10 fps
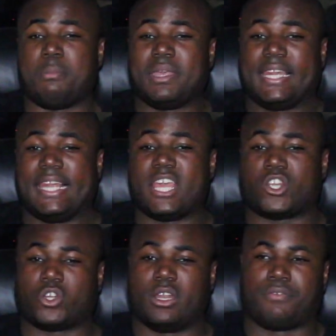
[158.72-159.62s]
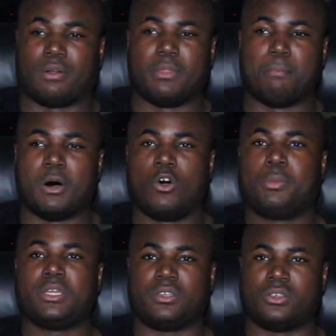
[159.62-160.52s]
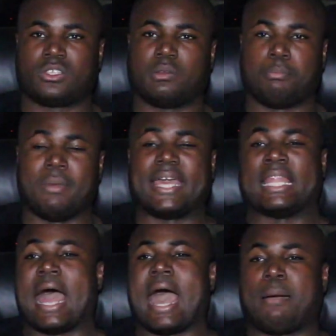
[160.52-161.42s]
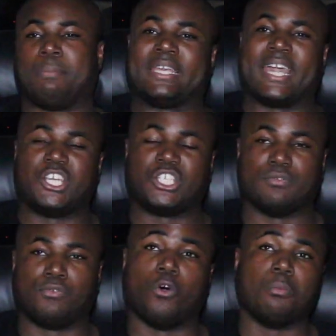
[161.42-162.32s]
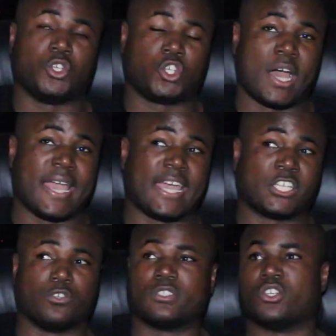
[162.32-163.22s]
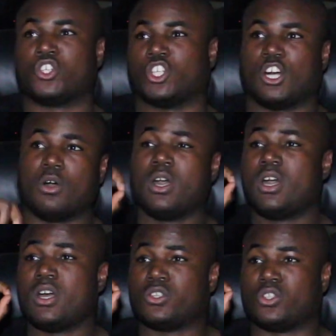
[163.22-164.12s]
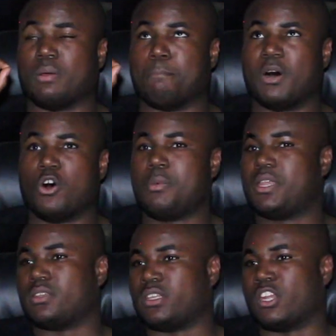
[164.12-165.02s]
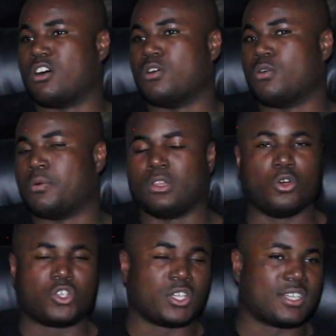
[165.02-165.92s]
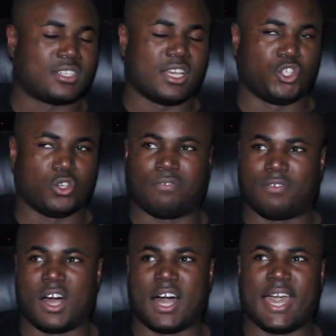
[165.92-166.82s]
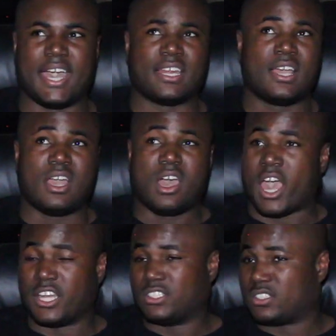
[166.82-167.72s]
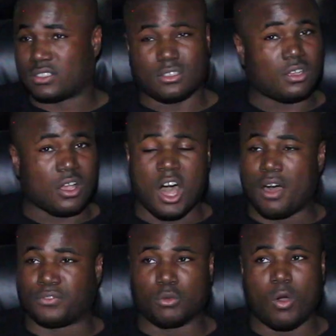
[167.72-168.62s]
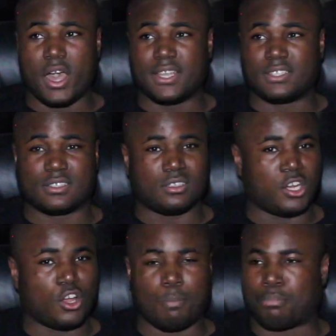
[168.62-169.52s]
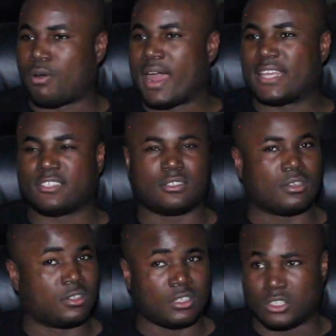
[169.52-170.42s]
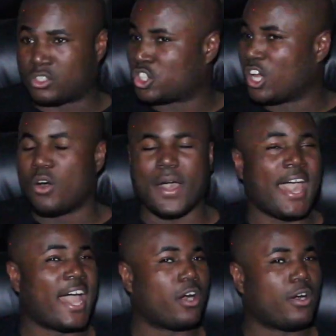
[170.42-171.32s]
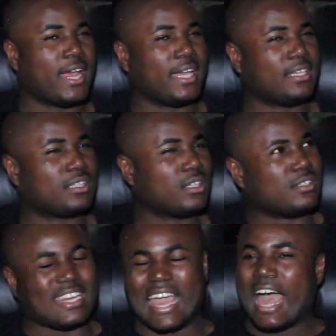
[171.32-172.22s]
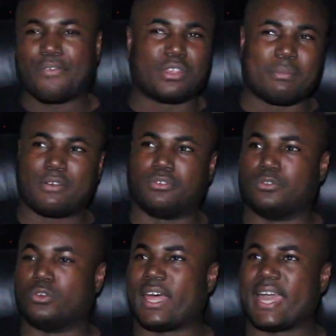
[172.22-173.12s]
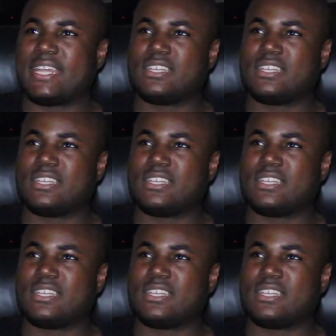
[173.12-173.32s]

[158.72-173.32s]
I mean, literally, from the moment you submit that application form to try and get onto the show, to the moment, you know, Lord Sugar says you're fired, and afterwards, you know, press, the show airing, the aftermath of all that.